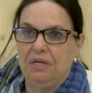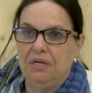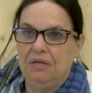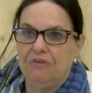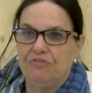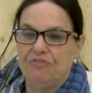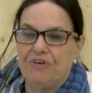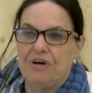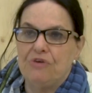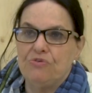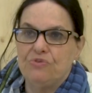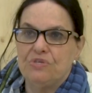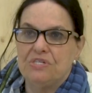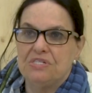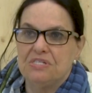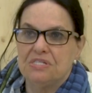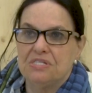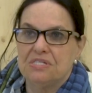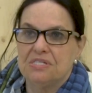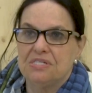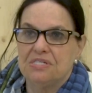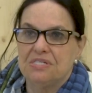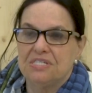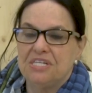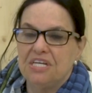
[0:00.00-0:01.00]
found
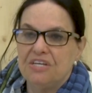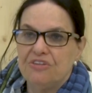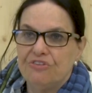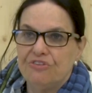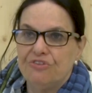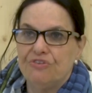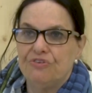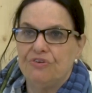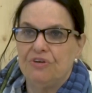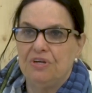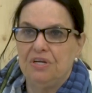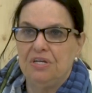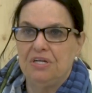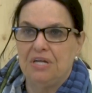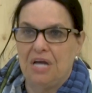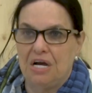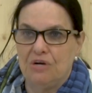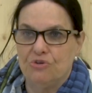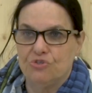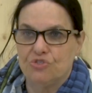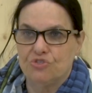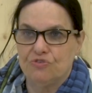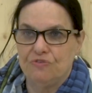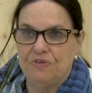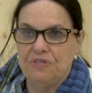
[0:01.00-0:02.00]
his death in
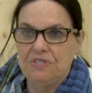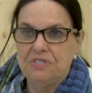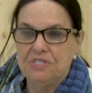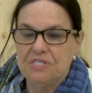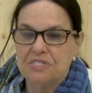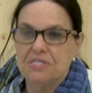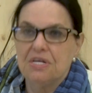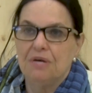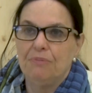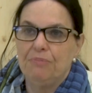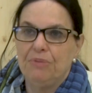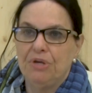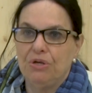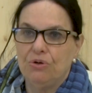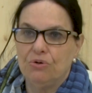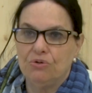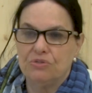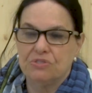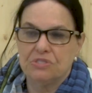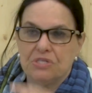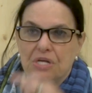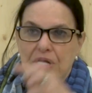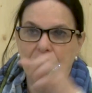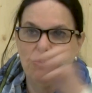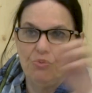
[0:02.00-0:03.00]
Auschwitz
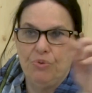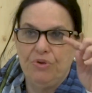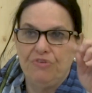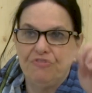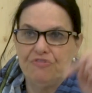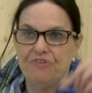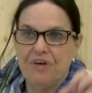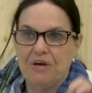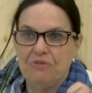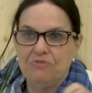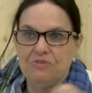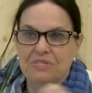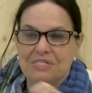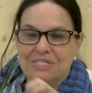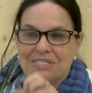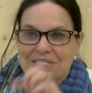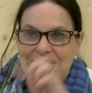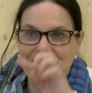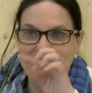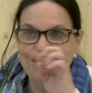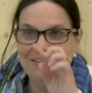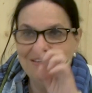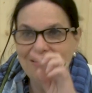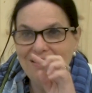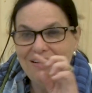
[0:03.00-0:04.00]
because we found his
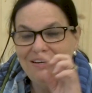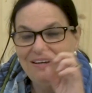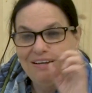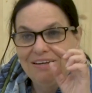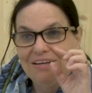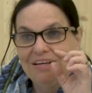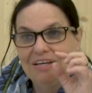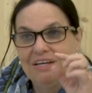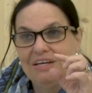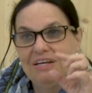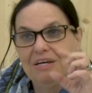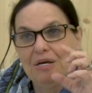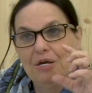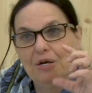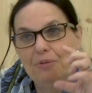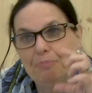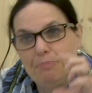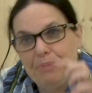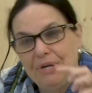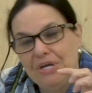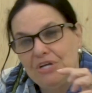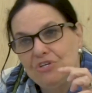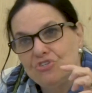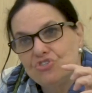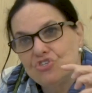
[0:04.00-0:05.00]
little
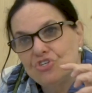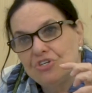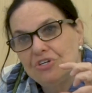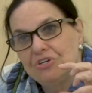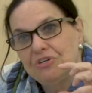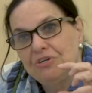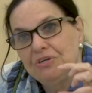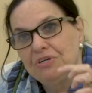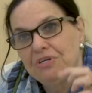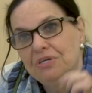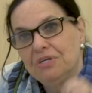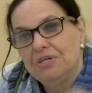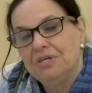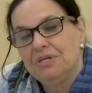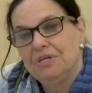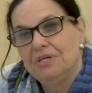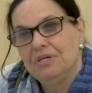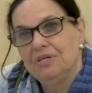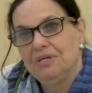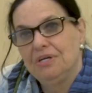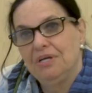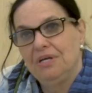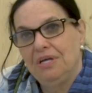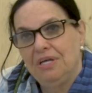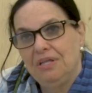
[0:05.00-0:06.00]
picture
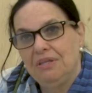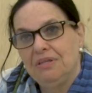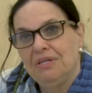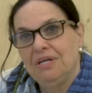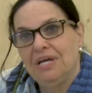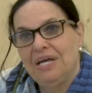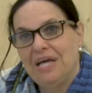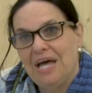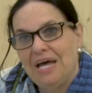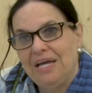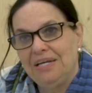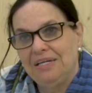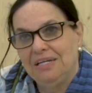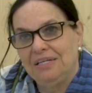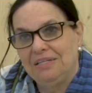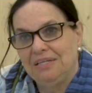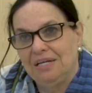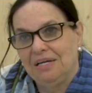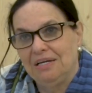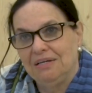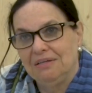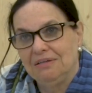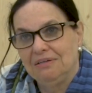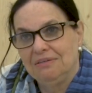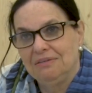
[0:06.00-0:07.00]
in
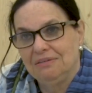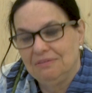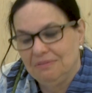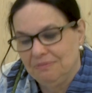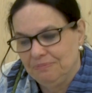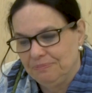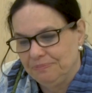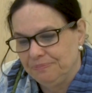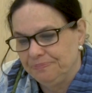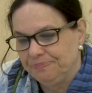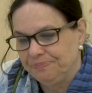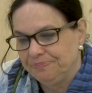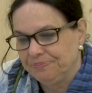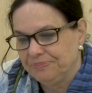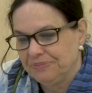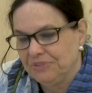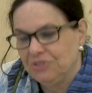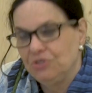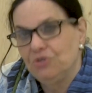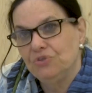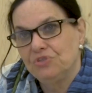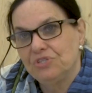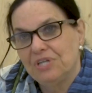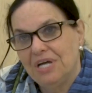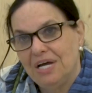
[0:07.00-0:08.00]
Canada.
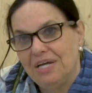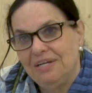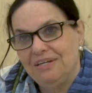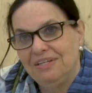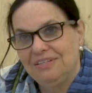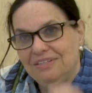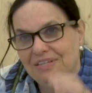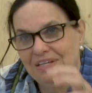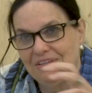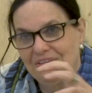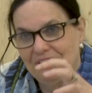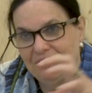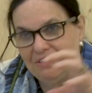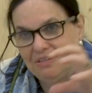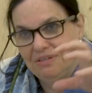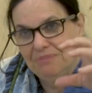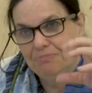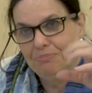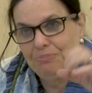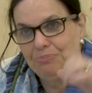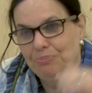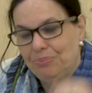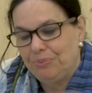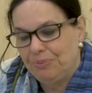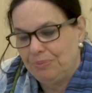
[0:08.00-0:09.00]
Not Canada,
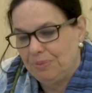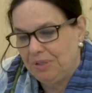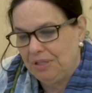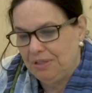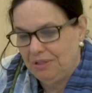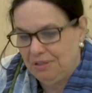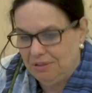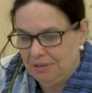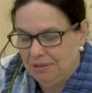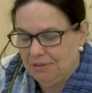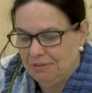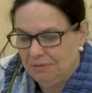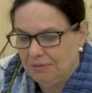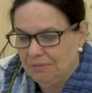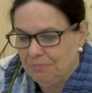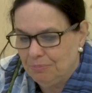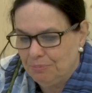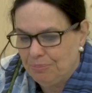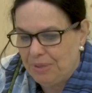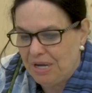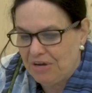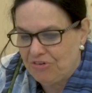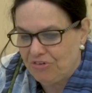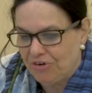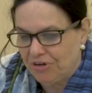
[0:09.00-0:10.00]
the
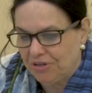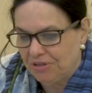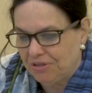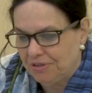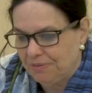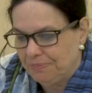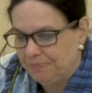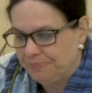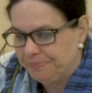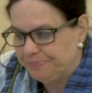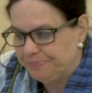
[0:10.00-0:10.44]
barrack.